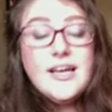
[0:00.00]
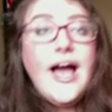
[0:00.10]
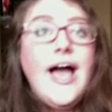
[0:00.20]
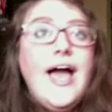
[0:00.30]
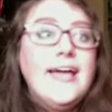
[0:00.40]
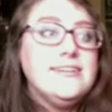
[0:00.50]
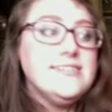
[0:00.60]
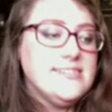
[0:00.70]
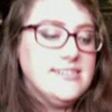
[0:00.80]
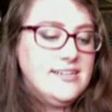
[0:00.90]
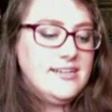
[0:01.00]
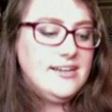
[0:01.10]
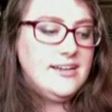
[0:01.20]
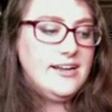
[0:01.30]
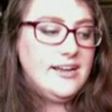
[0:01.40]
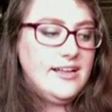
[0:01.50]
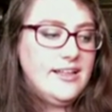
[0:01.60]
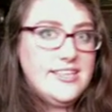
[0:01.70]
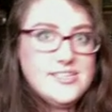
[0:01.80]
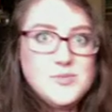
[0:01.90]
And
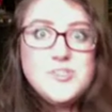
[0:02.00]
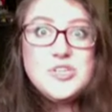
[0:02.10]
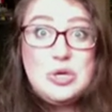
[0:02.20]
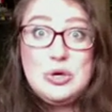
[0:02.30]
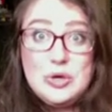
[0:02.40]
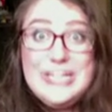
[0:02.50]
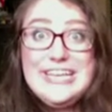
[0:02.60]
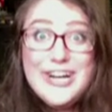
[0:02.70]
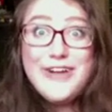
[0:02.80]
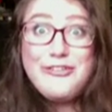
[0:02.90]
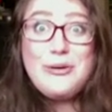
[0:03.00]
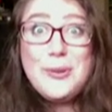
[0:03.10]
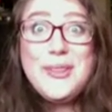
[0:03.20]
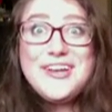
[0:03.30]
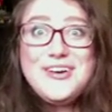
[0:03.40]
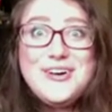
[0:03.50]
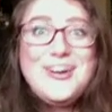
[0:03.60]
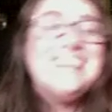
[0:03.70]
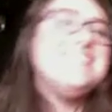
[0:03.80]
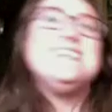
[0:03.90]
this was a good year for political
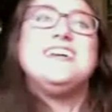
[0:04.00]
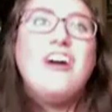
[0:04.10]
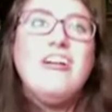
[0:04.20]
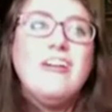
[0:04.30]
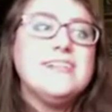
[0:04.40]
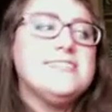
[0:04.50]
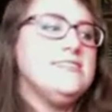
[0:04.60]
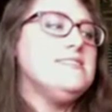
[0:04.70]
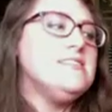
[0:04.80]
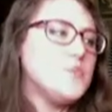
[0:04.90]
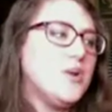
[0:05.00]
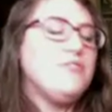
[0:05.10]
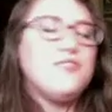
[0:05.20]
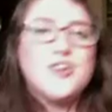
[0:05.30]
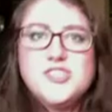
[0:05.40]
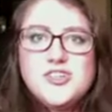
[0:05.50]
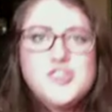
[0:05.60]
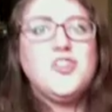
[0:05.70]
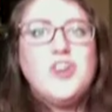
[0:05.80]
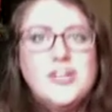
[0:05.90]
correctness. In all honesty, this is one of the first years
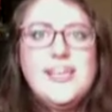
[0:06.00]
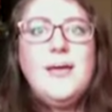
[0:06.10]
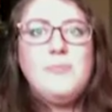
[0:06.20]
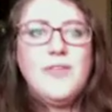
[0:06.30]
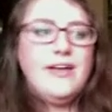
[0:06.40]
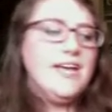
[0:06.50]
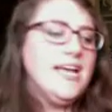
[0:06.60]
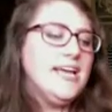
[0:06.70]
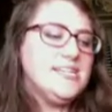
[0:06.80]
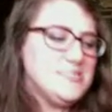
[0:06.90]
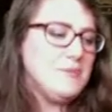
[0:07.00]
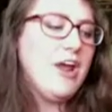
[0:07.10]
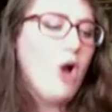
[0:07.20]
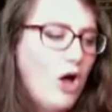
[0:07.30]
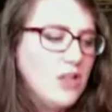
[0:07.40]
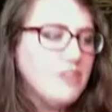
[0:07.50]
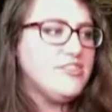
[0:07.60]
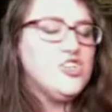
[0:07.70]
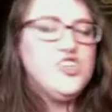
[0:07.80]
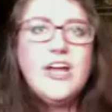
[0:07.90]
in a long time that, despite all of
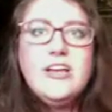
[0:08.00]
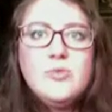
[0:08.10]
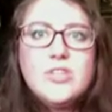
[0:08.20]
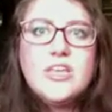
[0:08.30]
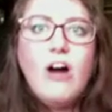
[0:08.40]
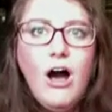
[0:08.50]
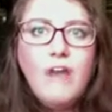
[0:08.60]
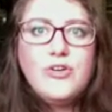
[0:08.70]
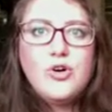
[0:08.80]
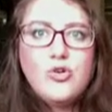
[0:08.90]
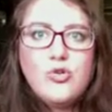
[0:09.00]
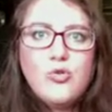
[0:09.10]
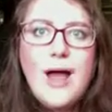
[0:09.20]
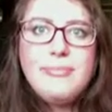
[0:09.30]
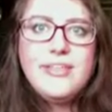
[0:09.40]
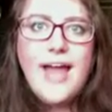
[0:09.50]
the genuinely awful crap that